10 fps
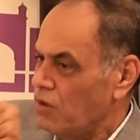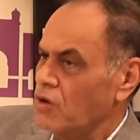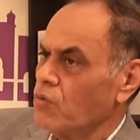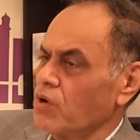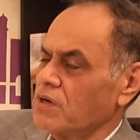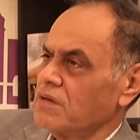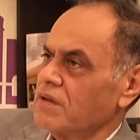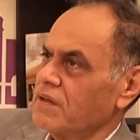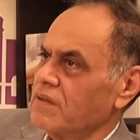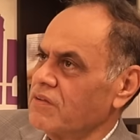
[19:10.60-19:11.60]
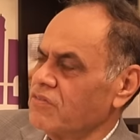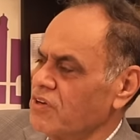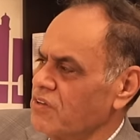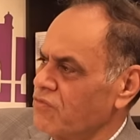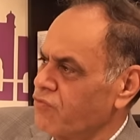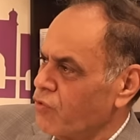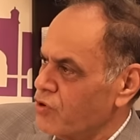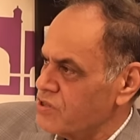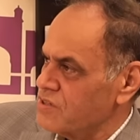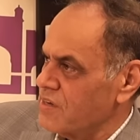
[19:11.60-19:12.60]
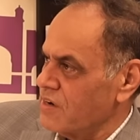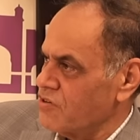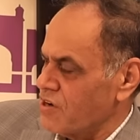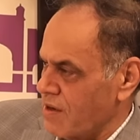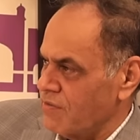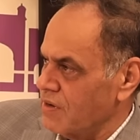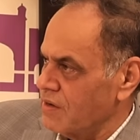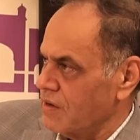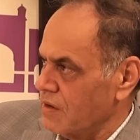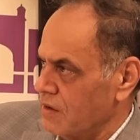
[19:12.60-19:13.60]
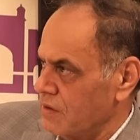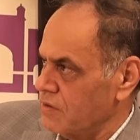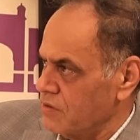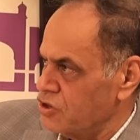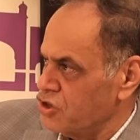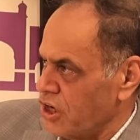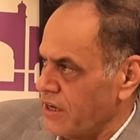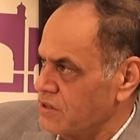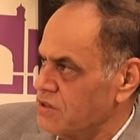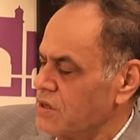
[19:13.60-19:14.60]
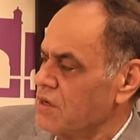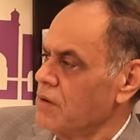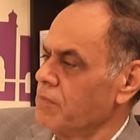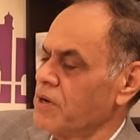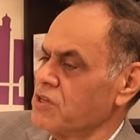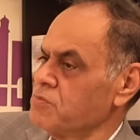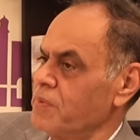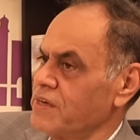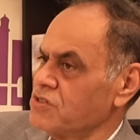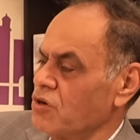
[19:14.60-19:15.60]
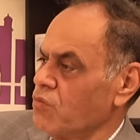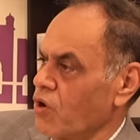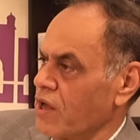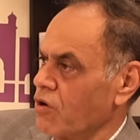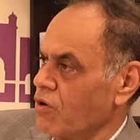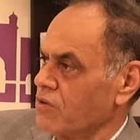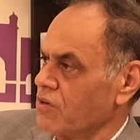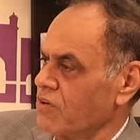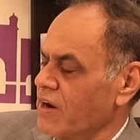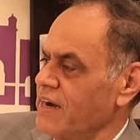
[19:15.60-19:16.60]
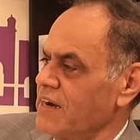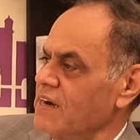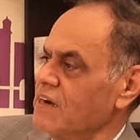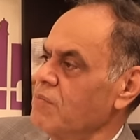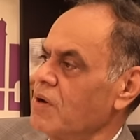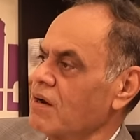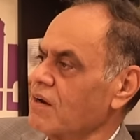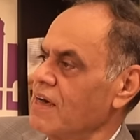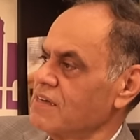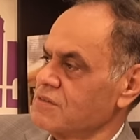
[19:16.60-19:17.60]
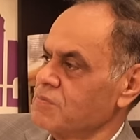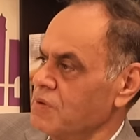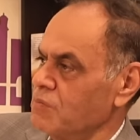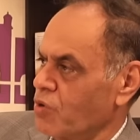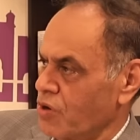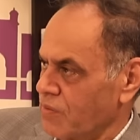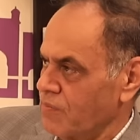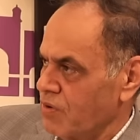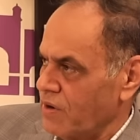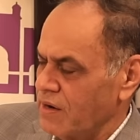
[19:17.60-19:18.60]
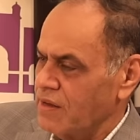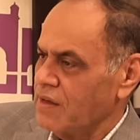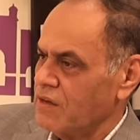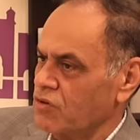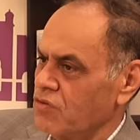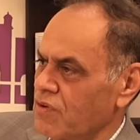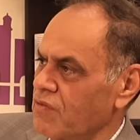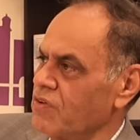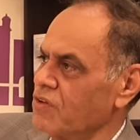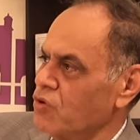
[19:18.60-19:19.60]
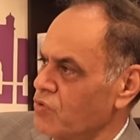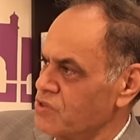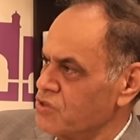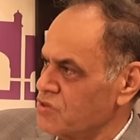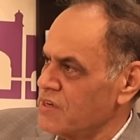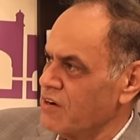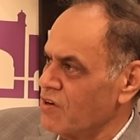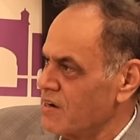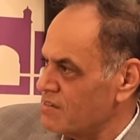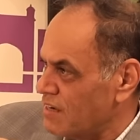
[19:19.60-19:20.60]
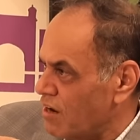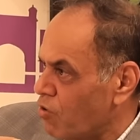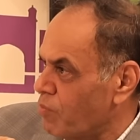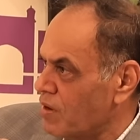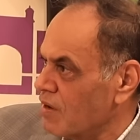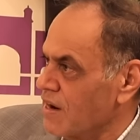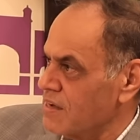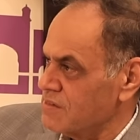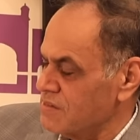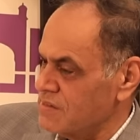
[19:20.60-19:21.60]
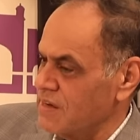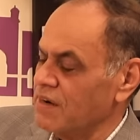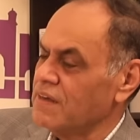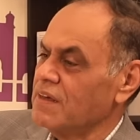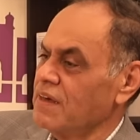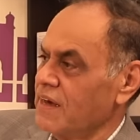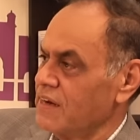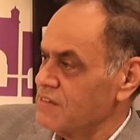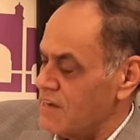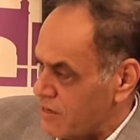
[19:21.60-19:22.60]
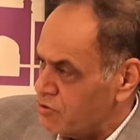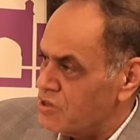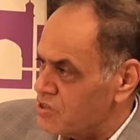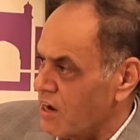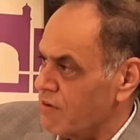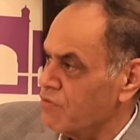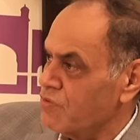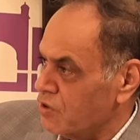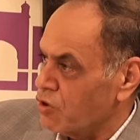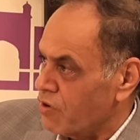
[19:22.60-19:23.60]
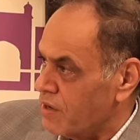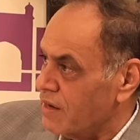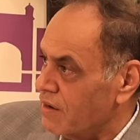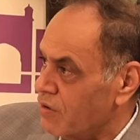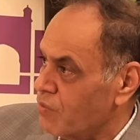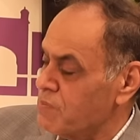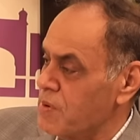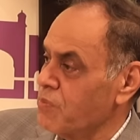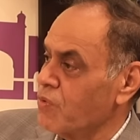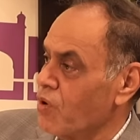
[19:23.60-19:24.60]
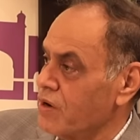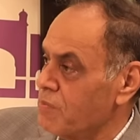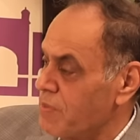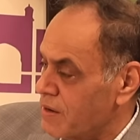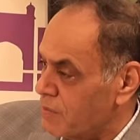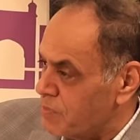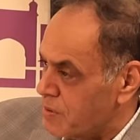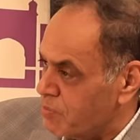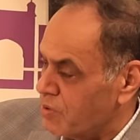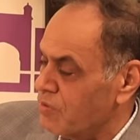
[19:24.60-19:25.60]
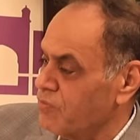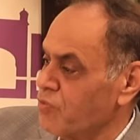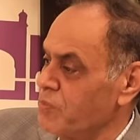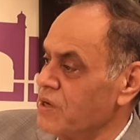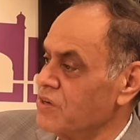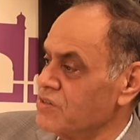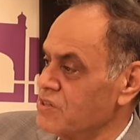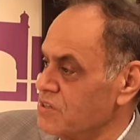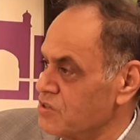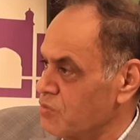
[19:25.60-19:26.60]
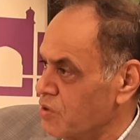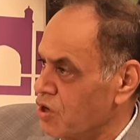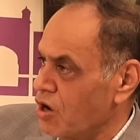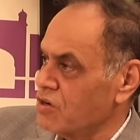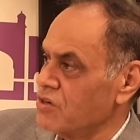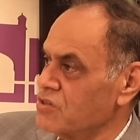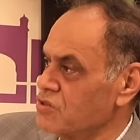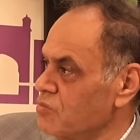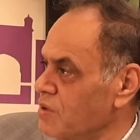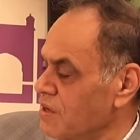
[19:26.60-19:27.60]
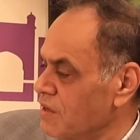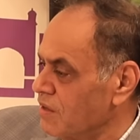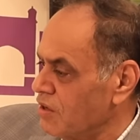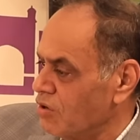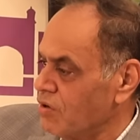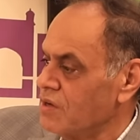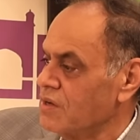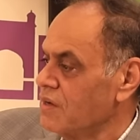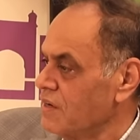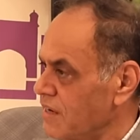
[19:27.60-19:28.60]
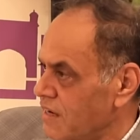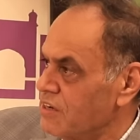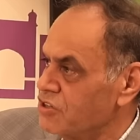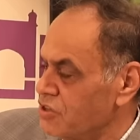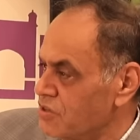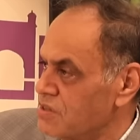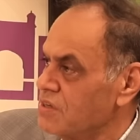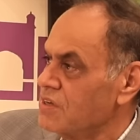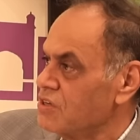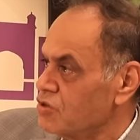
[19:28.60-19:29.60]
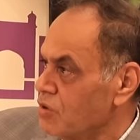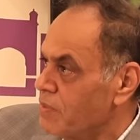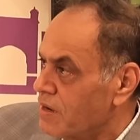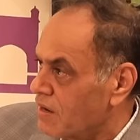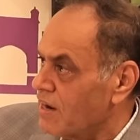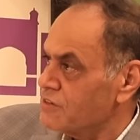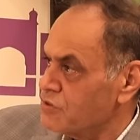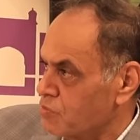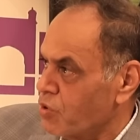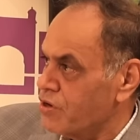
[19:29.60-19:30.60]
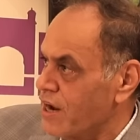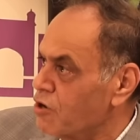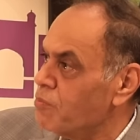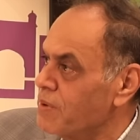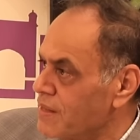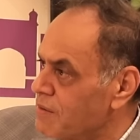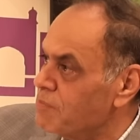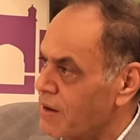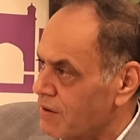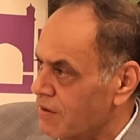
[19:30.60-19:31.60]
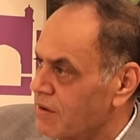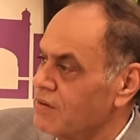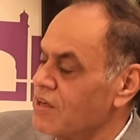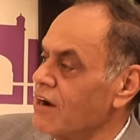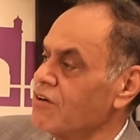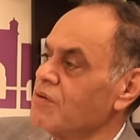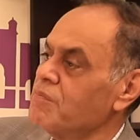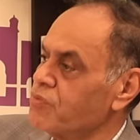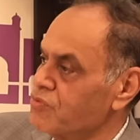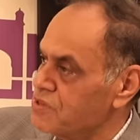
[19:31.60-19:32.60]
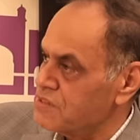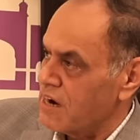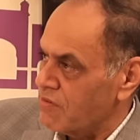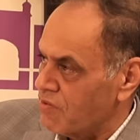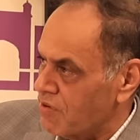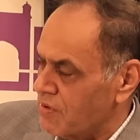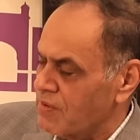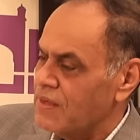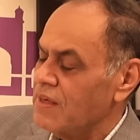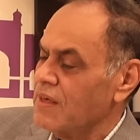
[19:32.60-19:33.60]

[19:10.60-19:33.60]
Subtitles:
You know what, there are three forces that are driving this change, but it's based on what I call the great Indian middle class being born, all right? You've lived in overseas society, you understand how middle class is there. And it's actually started with the Victorian England, when people wanted better people to be nurses, to be doctors, to be, you know, technicians. So middle class was born, you had to pay them better, you had to improve the standard of living.